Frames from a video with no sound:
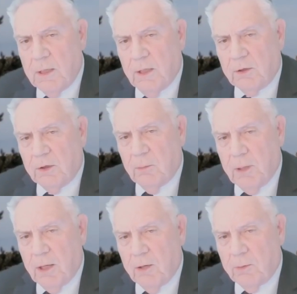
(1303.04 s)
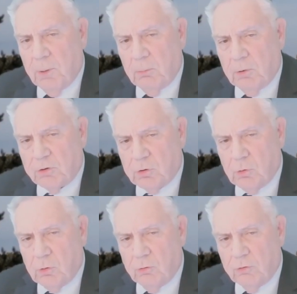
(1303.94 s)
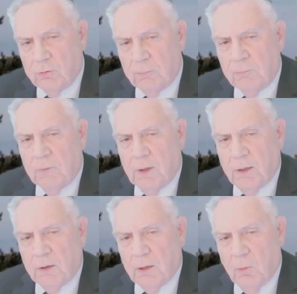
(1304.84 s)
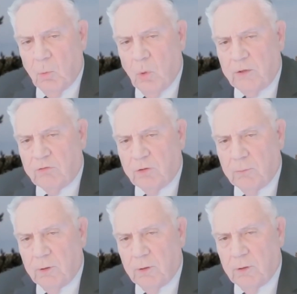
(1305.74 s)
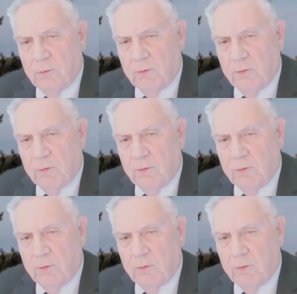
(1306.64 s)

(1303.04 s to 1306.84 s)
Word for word: and get them out of the public schools and get them away from the,